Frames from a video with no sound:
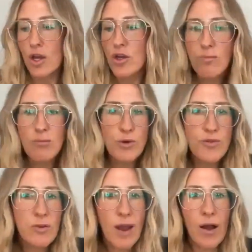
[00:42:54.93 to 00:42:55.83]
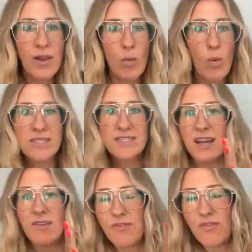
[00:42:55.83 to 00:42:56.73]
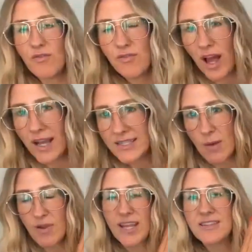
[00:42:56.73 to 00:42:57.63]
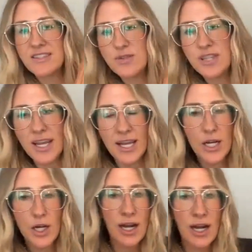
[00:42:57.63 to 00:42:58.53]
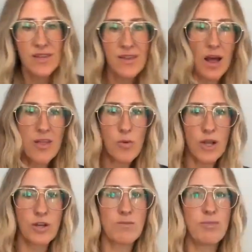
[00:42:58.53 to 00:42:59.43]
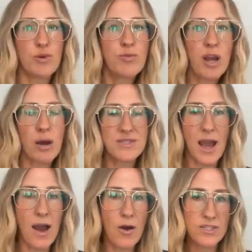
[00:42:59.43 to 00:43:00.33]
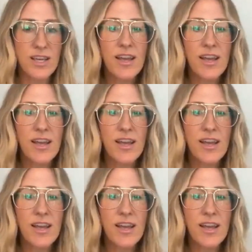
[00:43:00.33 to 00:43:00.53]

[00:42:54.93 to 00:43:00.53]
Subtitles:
you're moving around. One side flies up and hits you in the ear, and then the other one, your boob comes out.